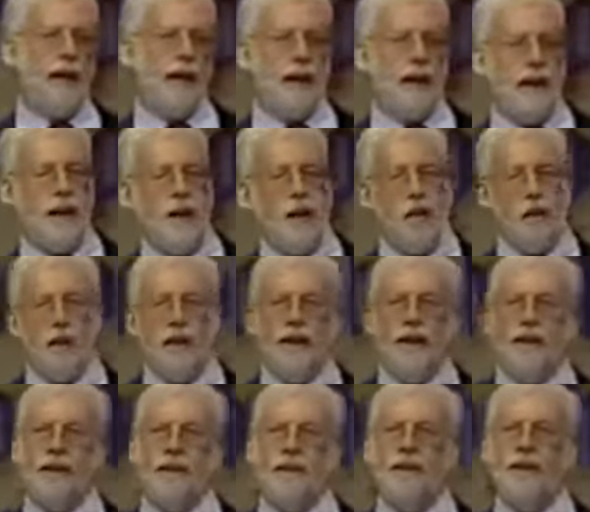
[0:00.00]
in the early
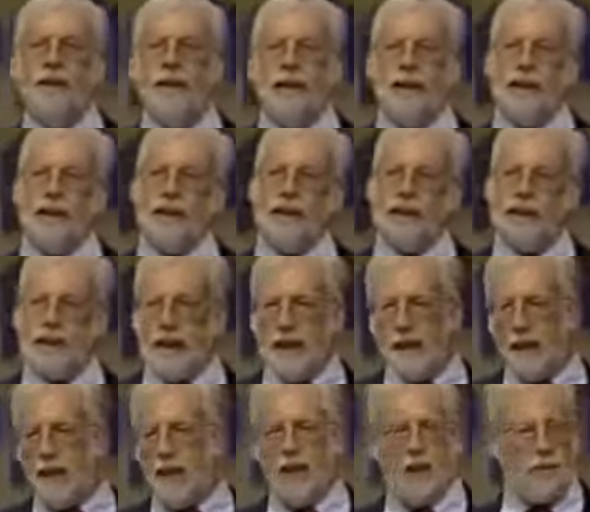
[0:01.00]
17th
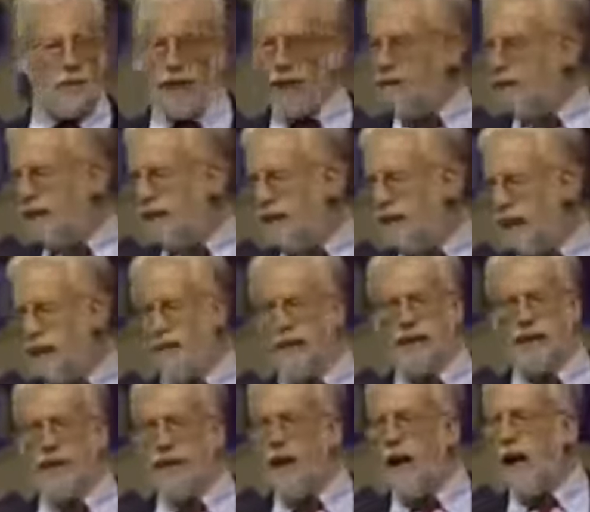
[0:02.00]
century, or pardon me,
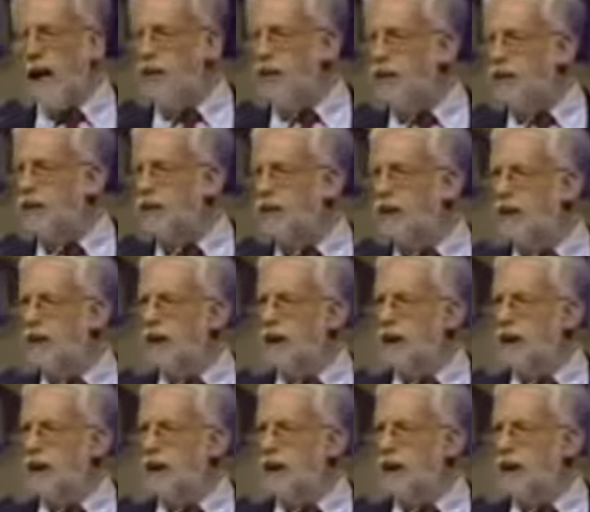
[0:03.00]
1700s,